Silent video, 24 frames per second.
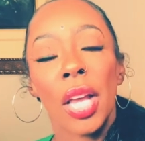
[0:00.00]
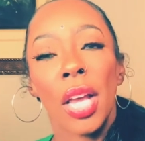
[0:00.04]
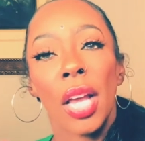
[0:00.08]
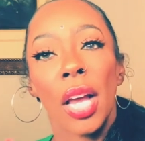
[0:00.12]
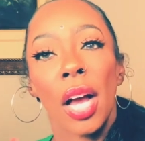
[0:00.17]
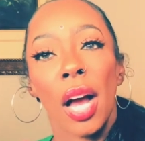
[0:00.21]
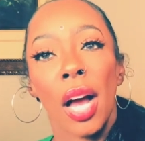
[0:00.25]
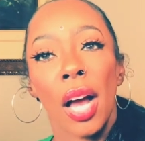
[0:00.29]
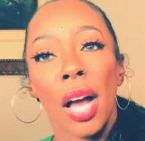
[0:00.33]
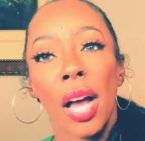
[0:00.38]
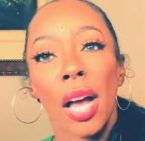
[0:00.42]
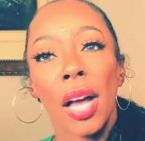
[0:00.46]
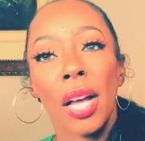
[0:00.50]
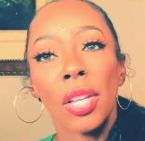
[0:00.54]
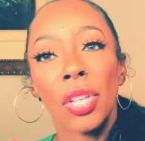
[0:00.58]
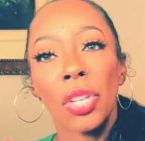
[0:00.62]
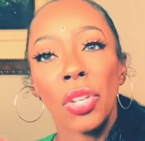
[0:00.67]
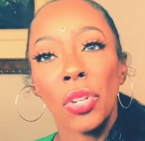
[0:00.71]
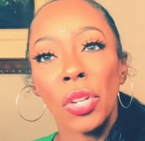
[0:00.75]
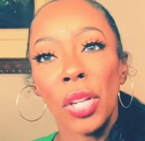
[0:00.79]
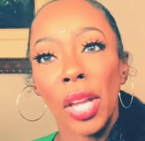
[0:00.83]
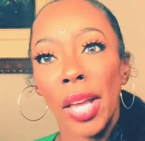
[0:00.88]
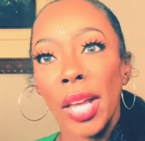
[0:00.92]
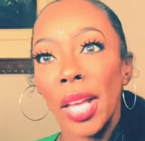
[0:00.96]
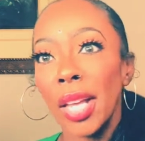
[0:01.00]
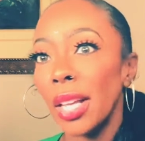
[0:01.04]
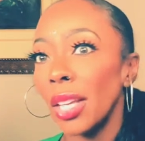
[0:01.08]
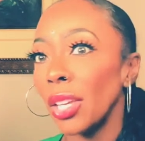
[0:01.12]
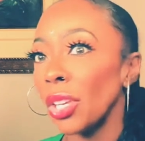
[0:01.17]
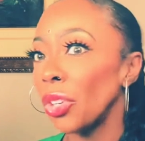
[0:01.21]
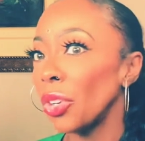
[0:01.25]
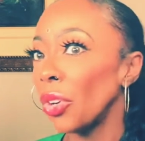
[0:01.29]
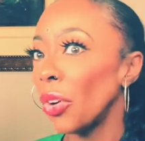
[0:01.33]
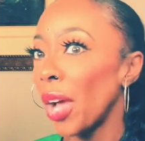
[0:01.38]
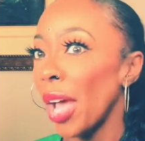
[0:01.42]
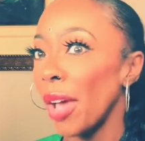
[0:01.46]

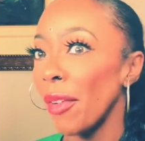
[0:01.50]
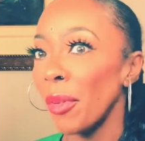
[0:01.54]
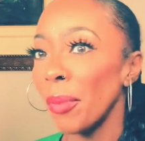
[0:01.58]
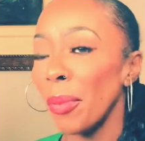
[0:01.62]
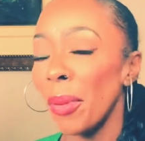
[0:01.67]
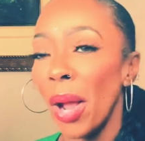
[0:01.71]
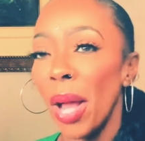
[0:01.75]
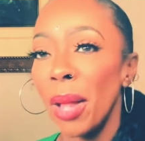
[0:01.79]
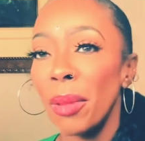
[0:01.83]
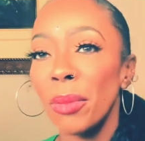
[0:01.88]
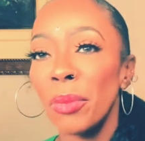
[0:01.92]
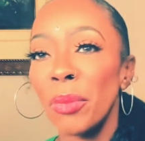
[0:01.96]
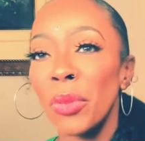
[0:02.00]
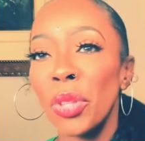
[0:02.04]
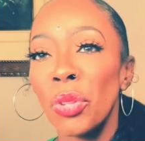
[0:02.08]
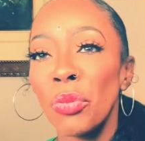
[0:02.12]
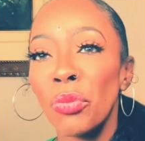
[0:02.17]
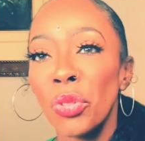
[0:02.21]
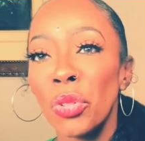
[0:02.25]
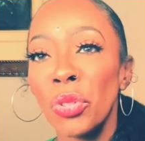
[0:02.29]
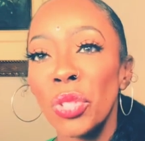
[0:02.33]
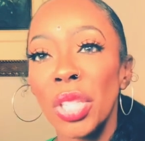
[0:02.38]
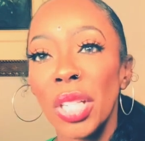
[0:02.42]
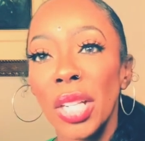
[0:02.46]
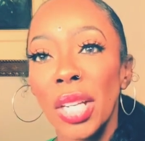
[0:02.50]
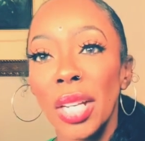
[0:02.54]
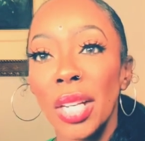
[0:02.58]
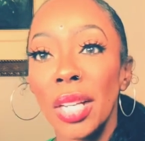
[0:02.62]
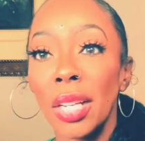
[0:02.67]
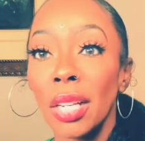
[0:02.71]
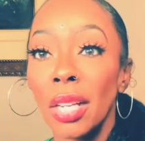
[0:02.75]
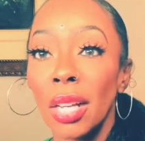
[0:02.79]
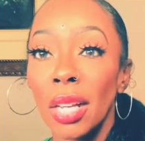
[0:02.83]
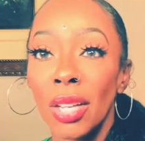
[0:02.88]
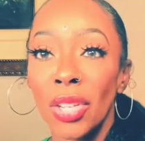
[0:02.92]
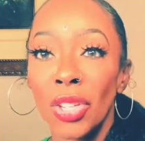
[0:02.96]
You don't have a problem with
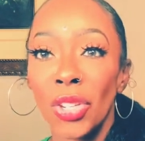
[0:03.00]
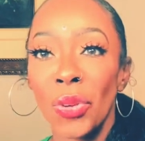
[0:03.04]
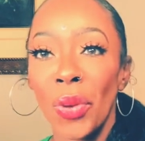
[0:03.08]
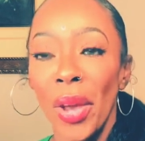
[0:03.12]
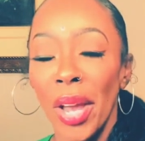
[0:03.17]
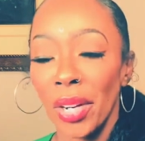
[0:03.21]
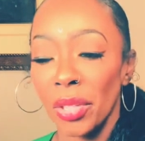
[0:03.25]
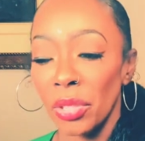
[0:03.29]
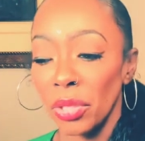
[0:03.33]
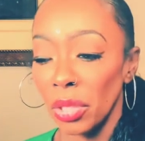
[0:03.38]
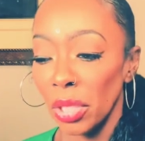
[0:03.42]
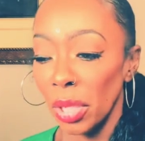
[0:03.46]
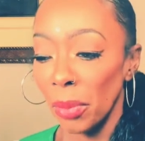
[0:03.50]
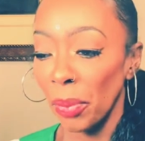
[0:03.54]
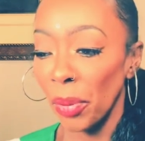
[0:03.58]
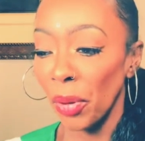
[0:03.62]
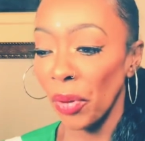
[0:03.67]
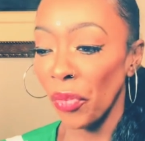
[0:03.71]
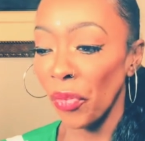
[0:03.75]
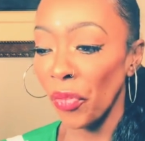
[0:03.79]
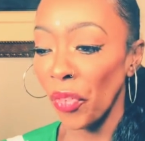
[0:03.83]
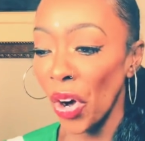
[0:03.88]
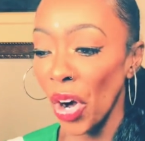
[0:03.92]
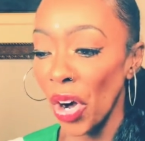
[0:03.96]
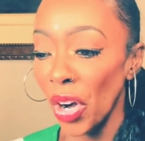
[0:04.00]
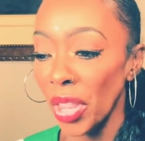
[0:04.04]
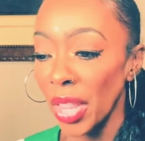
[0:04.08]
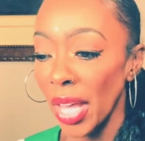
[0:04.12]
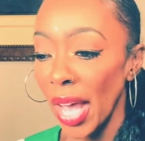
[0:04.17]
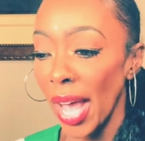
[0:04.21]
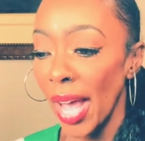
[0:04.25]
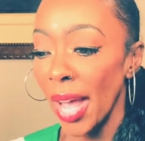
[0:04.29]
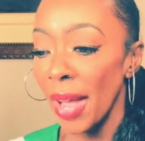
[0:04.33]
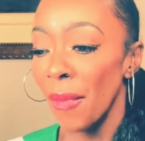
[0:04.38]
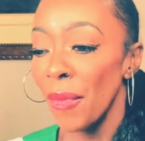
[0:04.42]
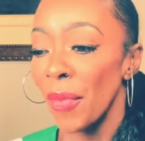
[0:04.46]
routine. You actually prefer
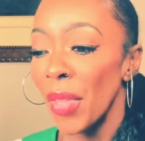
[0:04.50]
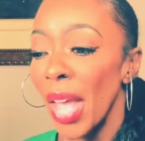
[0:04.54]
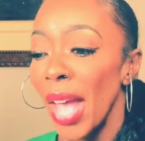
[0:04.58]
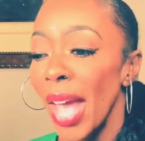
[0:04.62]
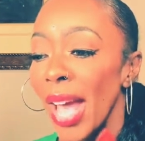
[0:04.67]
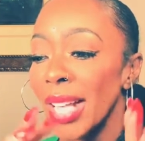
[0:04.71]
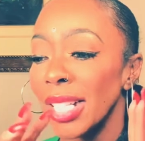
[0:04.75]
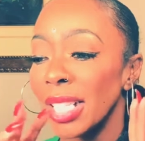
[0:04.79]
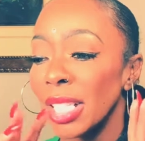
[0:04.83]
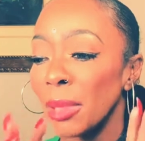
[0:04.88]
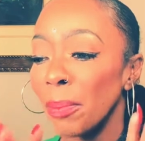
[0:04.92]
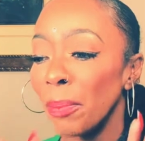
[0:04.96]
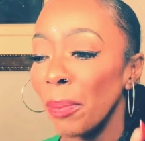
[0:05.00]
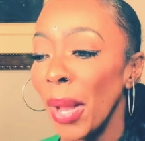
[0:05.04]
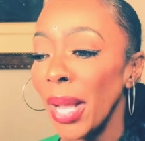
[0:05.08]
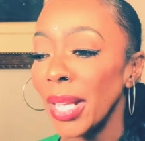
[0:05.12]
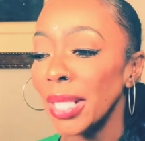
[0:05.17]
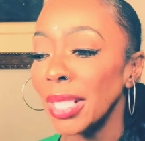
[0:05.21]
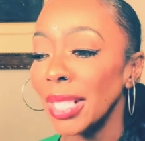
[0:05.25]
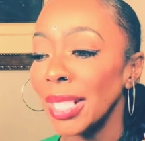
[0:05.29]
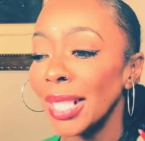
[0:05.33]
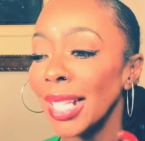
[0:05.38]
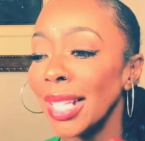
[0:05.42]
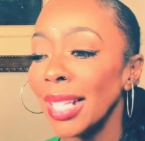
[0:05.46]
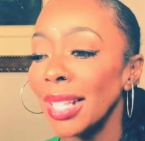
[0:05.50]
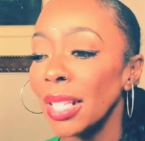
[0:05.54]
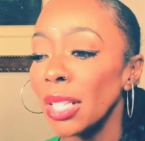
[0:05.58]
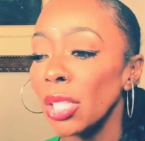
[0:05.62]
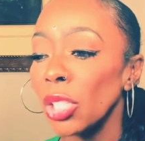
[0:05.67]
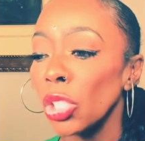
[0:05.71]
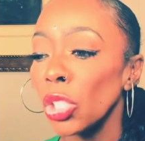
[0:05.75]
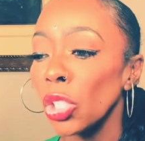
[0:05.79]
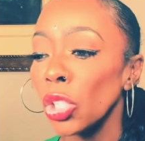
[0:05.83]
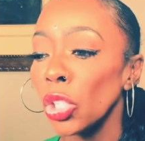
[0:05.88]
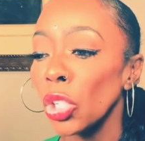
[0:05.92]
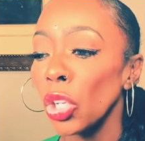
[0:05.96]
that, especially the
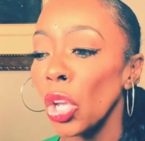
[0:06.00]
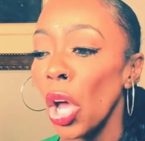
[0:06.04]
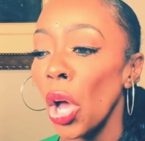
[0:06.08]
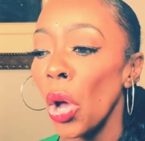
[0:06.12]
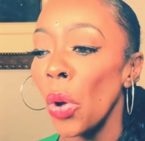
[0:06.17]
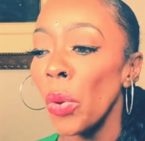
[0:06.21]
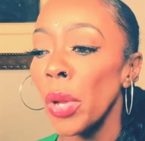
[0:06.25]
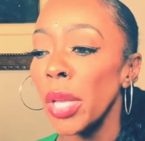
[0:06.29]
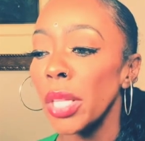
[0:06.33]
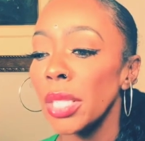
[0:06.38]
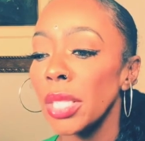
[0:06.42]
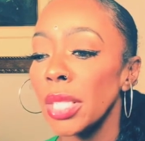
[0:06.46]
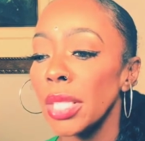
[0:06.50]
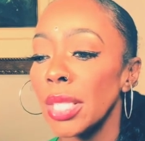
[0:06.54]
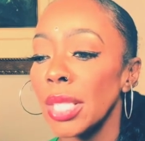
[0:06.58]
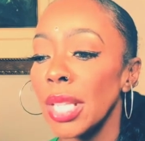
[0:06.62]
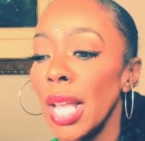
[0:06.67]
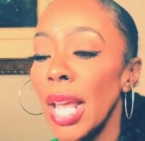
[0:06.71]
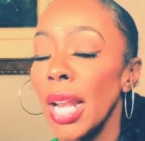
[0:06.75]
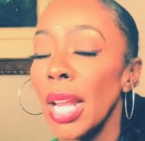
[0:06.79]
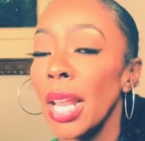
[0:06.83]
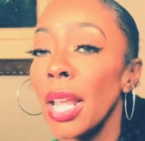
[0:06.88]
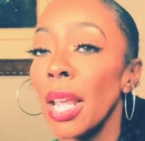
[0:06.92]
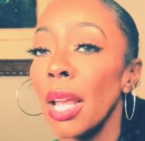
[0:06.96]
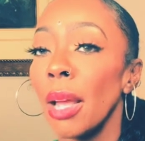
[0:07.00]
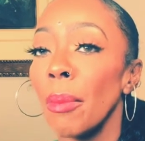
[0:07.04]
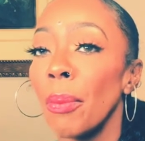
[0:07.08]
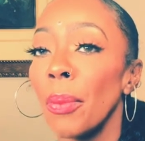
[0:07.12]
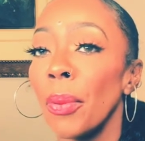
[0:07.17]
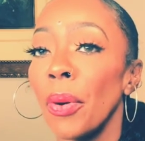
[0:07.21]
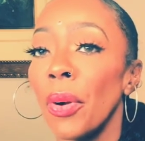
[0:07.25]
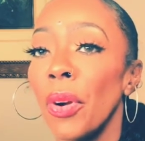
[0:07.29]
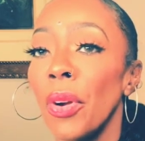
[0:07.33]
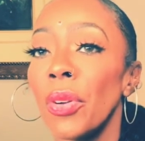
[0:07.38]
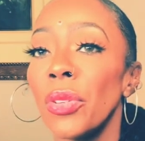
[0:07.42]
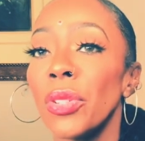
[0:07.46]
slow and steady
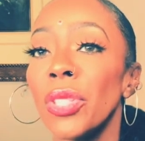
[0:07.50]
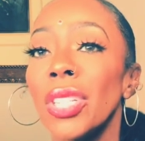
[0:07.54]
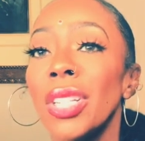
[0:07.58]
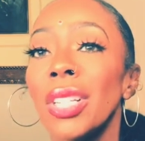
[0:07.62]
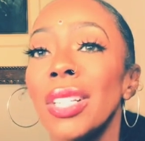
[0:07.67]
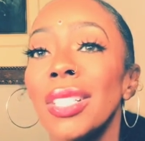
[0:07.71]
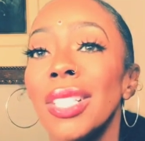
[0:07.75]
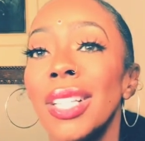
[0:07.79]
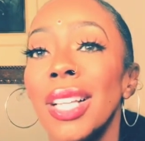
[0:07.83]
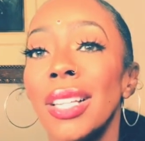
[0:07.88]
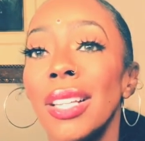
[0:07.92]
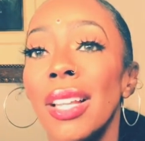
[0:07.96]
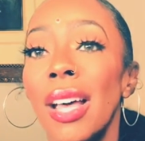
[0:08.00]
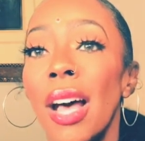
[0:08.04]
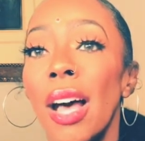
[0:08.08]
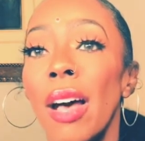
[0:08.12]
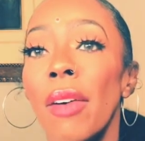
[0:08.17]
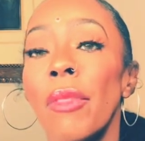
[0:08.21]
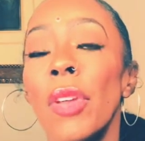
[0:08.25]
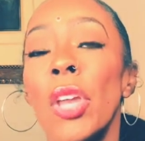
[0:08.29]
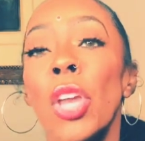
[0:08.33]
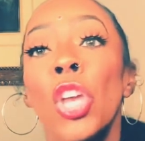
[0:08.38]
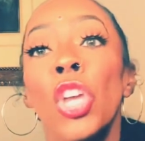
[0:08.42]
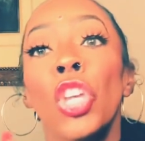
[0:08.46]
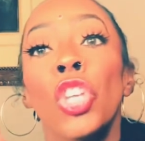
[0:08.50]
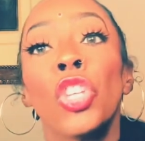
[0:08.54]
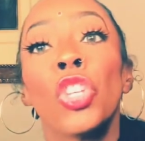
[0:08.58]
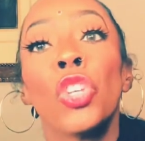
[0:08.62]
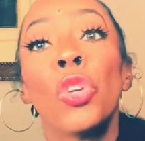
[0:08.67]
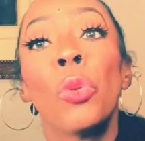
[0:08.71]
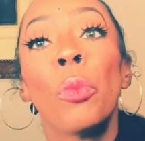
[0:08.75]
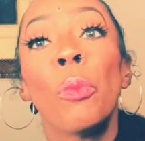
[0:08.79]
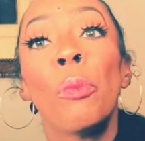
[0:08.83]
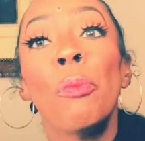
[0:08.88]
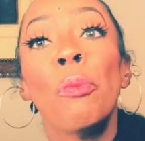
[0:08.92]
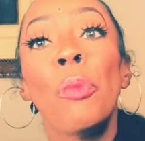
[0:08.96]
approach to love.
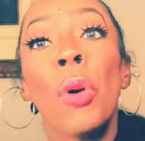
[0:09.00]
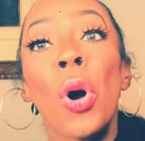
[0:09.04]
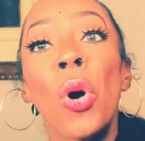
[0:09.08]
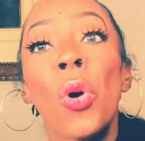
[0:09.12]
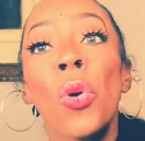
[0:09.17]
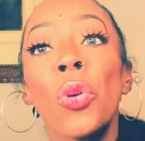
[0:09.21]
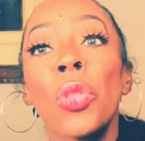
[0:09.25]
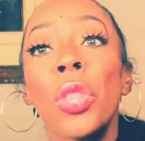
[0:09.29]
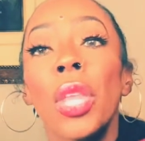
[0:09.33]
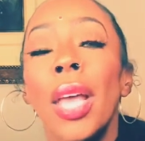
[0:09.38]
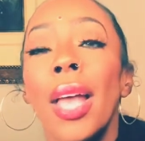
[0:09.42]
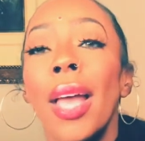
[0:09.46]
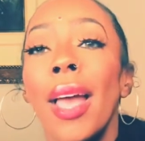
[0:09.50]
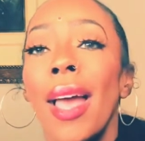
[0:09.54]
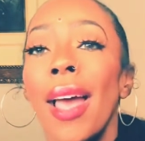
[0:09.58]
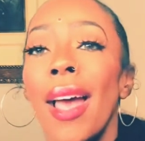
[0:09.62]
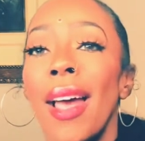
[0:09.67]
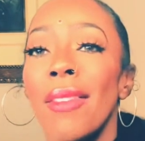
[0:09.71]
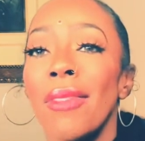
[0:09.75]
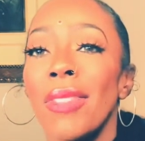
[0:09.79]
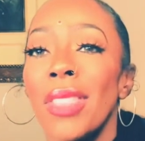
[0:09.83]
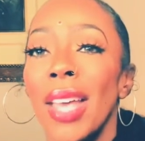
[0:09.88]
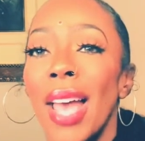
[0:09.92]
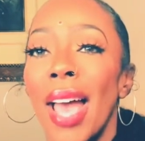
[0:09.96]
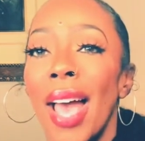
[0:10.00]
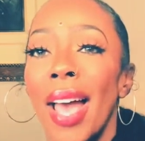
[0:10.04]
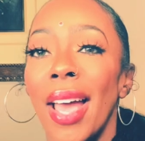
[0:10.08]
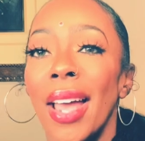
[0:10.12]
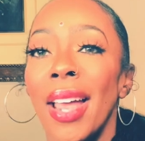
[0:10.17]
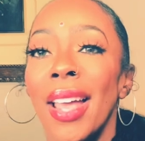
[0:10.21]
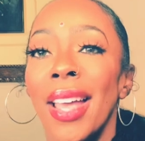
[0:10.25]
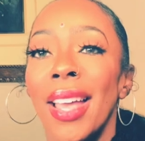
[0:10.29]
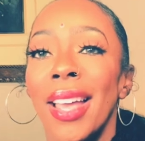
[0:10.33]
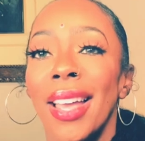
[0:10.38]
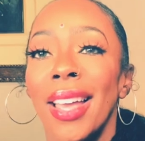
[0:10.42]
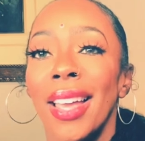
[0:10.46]
You both have
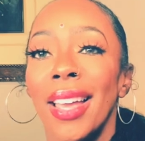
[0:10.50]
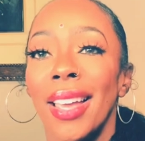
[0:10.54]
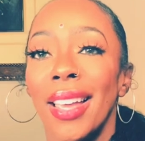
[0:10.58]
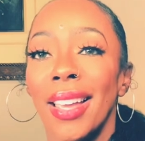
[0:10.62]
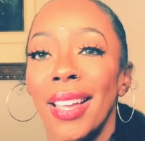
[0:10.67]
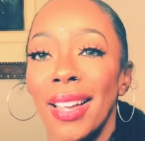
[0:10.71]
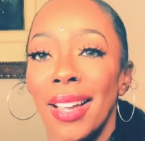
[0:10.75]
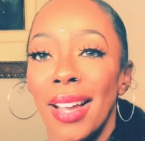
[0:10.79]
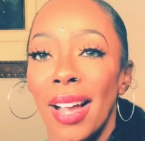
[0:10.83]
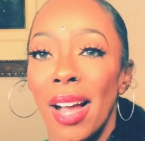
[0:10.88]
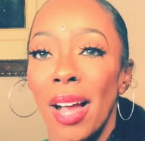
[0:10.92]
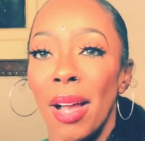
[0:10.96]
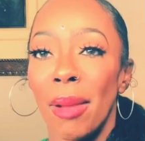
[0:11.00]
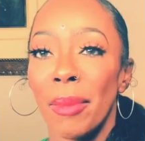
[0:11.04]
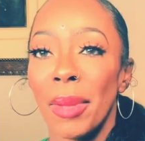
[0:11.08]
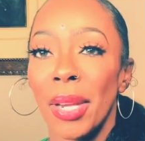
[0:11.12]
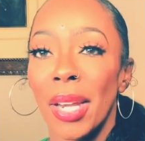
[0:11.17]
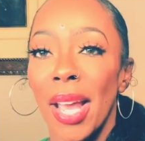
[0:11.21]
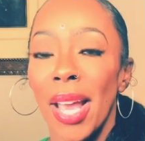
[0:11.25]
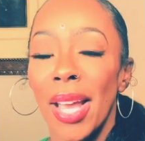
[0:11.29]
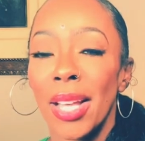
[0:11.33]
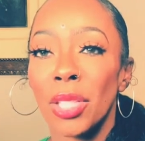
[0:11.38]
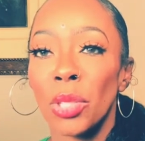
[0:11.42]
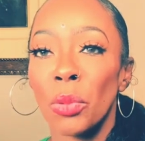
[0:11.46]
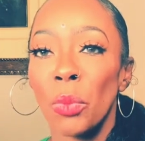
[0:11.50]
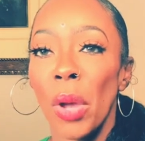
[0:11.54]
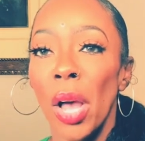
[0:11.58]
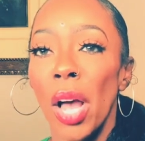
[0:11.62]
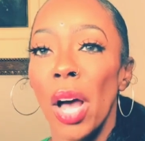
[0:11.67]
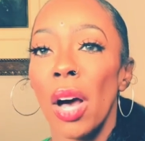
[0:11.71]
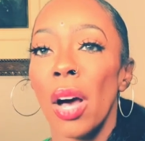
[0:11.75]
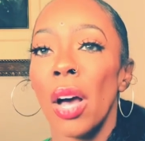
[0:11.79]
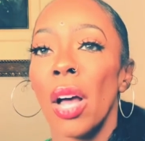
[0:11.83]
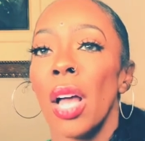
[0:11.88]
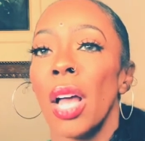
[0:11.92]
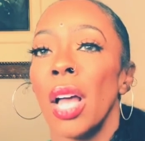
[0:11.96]
that in common as
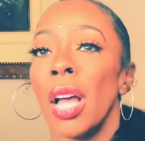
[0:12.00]
well.